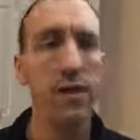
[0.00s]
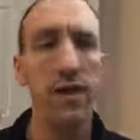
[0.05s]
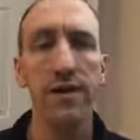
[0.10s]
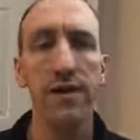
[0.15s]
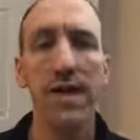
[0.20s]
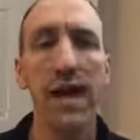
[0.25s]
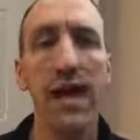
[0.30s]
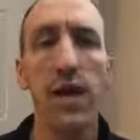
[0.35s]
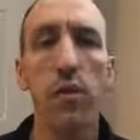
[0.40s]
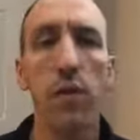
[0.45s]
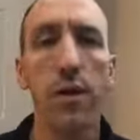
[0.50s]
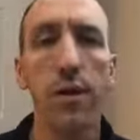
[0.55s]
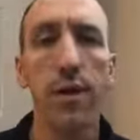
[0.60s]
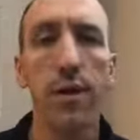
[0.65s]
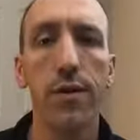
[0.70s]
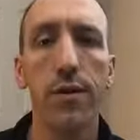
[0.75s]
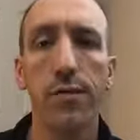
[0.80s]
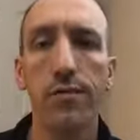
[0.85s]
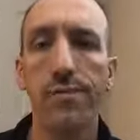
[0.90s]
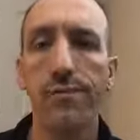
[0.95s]
In
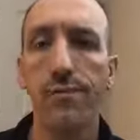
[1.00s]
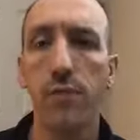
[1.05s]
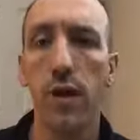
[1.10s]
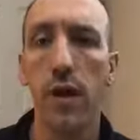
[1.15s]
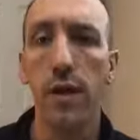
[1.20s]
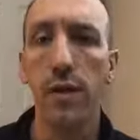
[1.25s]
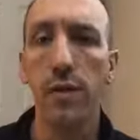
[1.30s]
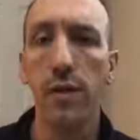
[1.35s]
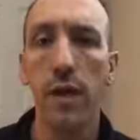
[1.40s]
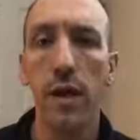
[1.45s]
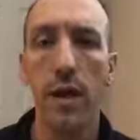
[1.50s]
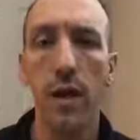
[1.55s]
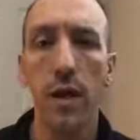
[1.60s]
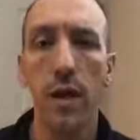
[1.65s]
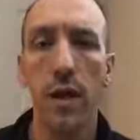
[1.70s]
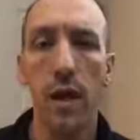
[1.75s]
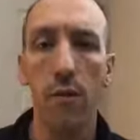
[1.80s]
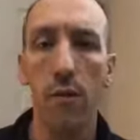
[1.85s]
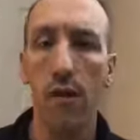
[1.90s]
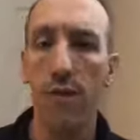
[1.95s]
Taekwondo, right?
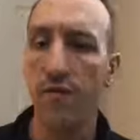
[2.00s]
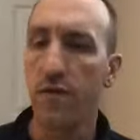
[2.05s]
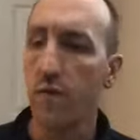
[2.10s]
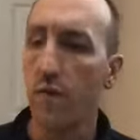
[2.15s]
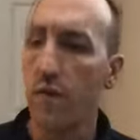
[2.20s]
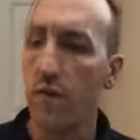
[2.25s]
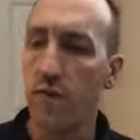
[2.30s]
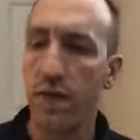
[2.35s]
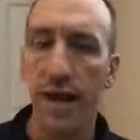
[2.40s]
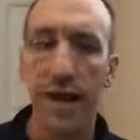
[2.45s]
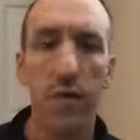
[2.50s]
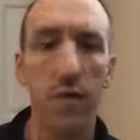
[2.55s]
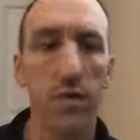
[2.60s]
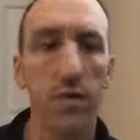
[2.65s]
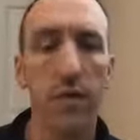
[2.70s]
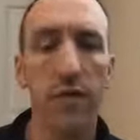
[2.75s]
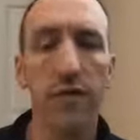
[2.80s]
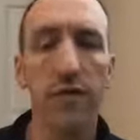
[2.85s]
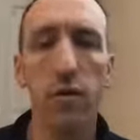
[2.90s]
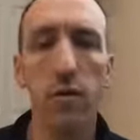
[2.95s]
I went to a
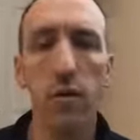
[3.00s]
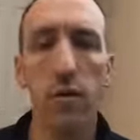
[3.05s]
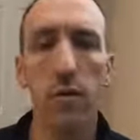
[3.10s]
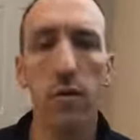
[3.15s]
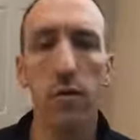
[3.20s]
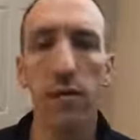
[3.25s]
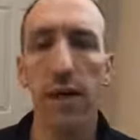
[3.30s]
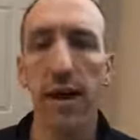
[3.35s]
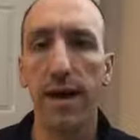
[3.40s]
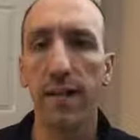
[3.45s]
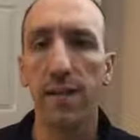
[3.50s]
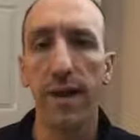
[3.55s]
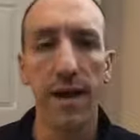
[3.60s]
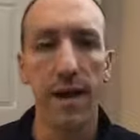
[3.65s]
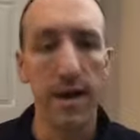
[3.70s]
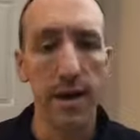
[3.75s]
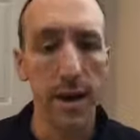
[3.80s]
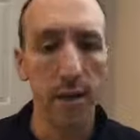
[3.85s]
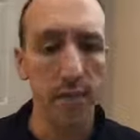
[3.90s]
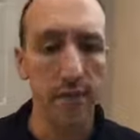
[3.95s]
Taekwondo school.
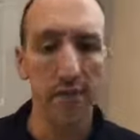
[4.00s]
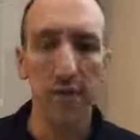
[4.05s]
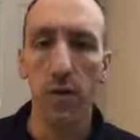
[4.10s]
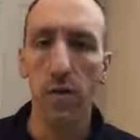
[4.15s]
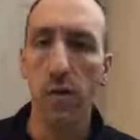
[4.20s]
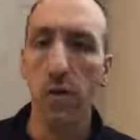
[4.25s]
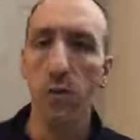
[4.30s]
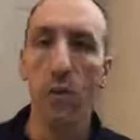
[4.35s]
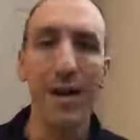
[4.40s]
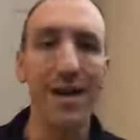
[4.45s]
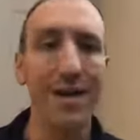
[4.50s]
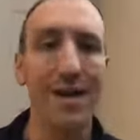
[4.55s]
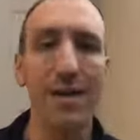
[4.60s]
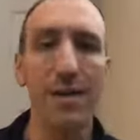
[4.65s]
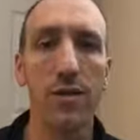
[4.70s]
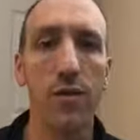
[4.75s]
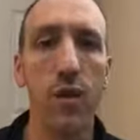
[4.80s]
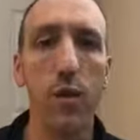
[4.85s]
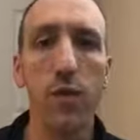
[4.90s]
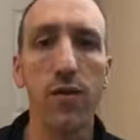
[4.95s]
I was the only white
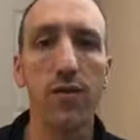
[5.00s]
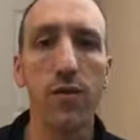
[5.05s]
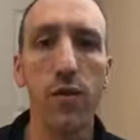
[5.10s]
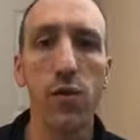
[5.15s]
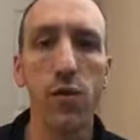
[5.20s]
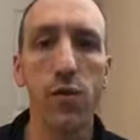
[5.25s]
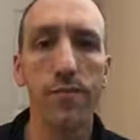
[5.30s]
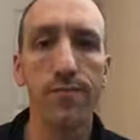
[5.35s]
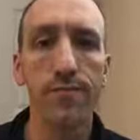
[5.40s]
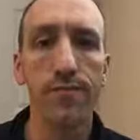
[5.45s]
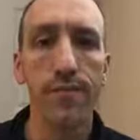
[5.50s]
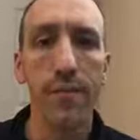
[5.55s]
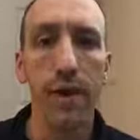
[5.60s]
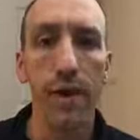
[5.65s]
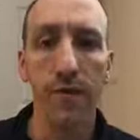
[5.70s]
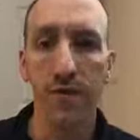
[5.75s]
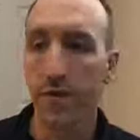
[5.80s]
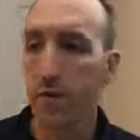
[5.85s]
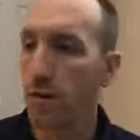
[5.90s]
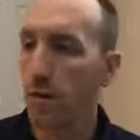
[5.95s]
kid in the whole school.
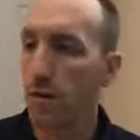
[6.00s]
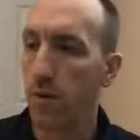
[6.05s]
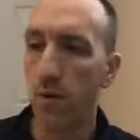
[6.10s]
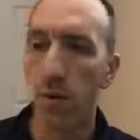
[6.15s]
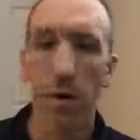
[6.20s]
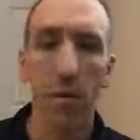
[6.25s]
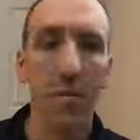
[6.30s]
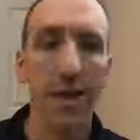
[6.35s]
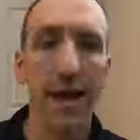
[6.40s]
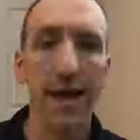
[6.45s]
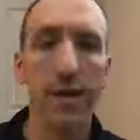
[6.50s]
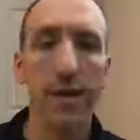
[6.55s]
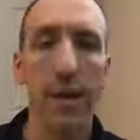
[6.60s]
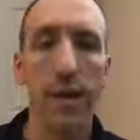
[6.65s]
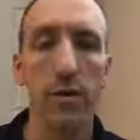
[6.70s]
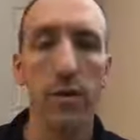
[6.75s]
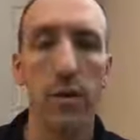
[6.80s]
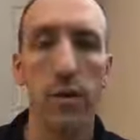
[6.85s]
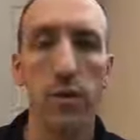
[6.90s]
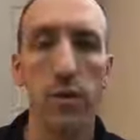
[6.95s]
I was in an all-black
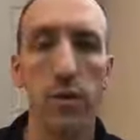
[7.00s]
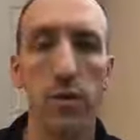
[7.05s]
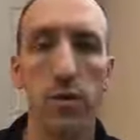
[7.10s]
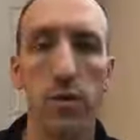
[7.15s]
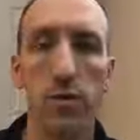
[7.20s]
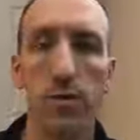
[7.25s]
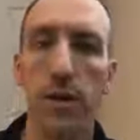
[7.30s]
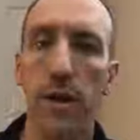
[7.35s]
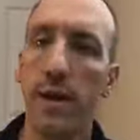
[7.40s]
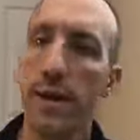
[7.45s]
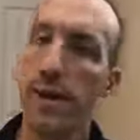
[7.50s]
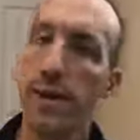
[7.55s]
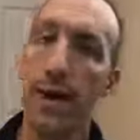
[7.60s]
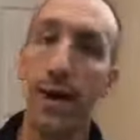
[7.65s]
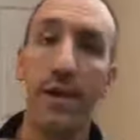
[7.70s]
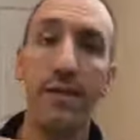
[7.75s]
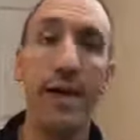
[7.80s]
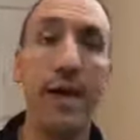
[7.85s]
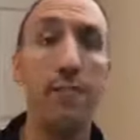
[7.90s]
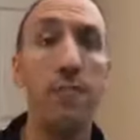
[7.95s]
Taekwondo school.
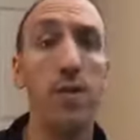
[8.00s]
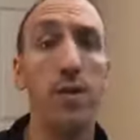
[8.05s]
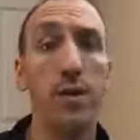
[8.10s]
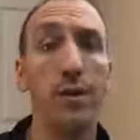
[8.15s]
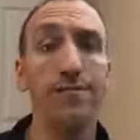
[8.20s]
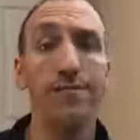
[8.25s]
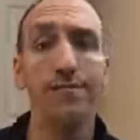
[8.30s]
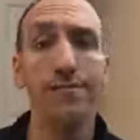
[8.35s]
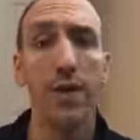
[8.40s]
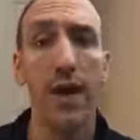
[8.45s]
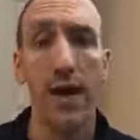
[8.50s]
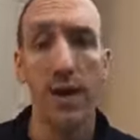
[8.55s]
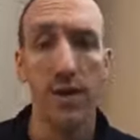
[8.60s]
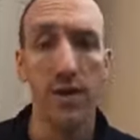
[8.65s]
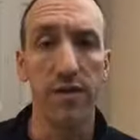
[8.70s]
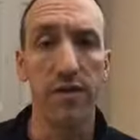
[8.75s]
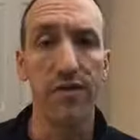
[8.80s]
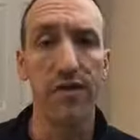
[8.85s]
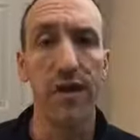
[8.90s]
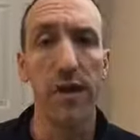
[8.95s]
At that point, I
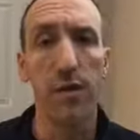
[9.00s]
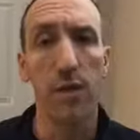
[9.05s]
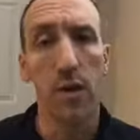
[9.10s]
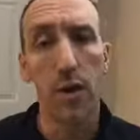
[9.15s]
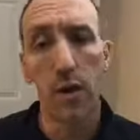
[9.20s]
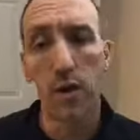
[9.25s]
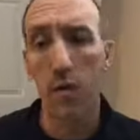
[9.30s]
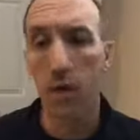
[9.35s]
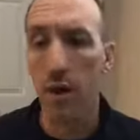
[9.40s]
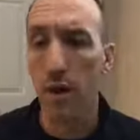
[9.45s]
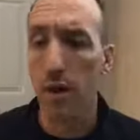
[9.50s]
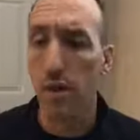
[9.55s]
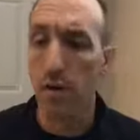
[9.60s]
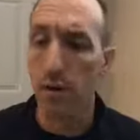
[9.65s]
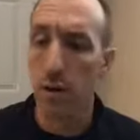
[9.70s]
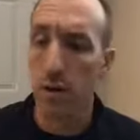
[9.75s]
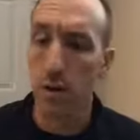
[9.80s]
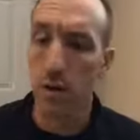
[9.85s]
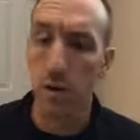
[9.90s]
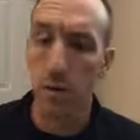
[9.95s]
could have said, oh,
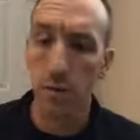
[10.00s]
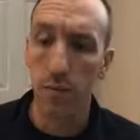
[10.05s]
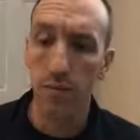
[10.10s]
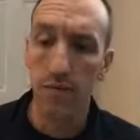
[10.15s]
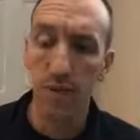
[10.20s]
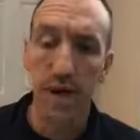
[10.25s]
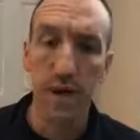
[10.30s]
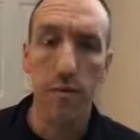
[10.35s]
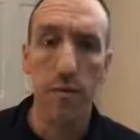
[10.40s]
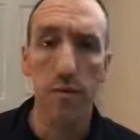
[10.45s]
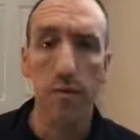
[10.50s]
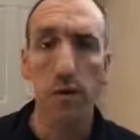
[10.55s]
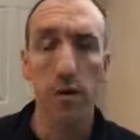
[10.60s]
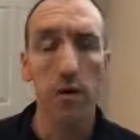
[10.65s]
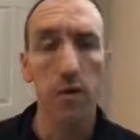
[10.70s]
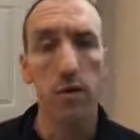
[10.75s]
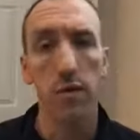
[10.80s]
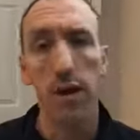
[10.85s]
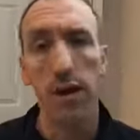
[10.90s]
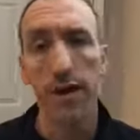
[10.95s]
well, you know,
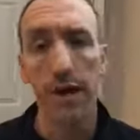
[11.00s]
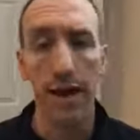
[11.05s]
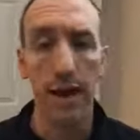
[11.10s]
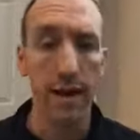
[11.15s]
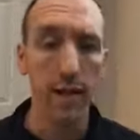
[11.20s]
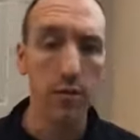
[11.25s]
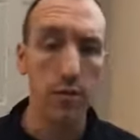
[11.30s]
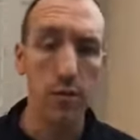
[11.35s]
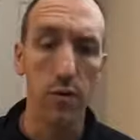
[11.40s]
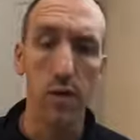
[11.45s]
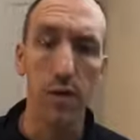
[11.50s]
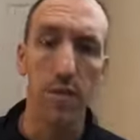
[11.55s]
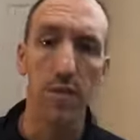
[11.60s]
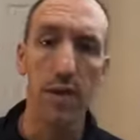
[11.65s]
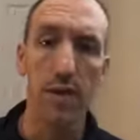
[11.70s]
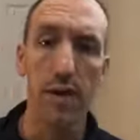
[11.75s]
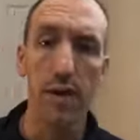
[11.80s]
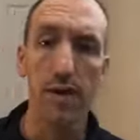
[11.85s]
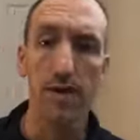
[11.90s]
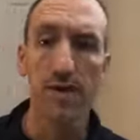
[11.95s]
Taekwondo, I can't do it
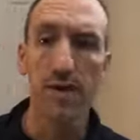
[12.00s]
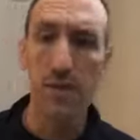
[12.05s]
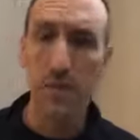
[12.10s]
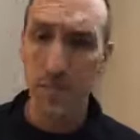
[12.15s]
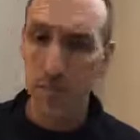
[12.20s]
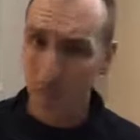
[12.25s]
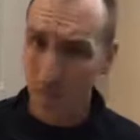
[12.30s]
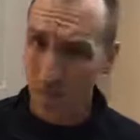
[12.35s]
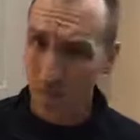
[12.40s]
because